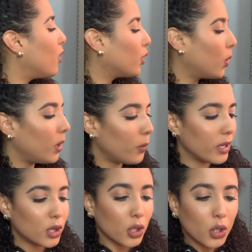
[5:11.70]
going
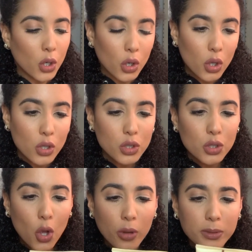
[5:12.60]
with the curl
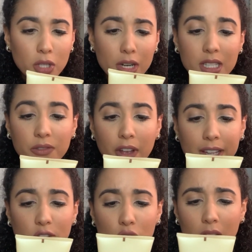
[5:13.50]
sculptor, it's
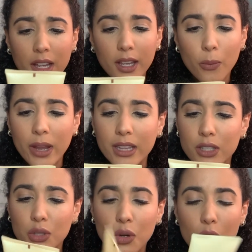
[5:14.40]
fast drying weightless
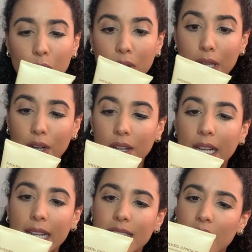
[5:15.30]
curl creator, like
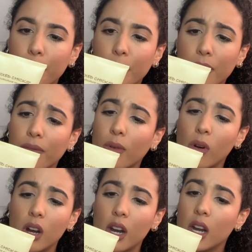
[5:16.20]
I said
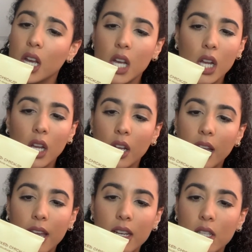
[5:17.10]
before,
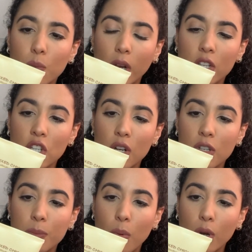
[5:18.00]
and it's work a generous
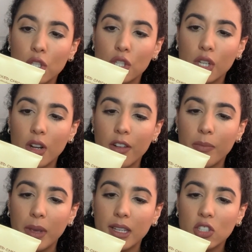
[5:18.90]
portion of
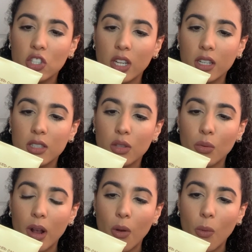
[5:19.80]
mixed chicks
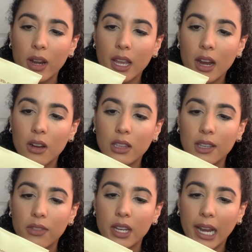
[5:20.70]
throughout wet hair, leave
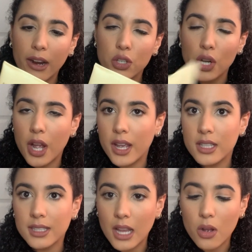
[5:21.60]
in, air dry, and
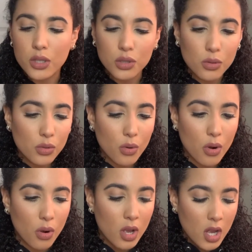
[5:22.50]
style as
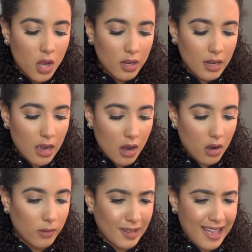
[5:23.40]
usual.
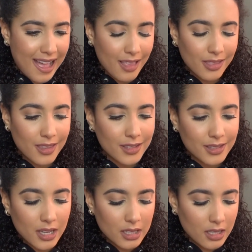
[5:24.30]
Now, this
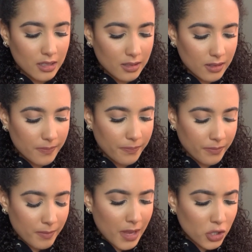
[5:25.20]
doesn't,
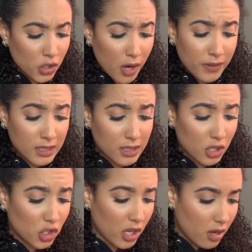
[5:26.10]
I'm not sure if this is a
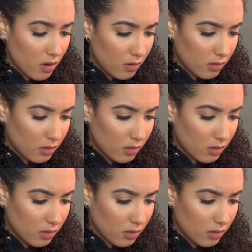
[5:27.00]
gel.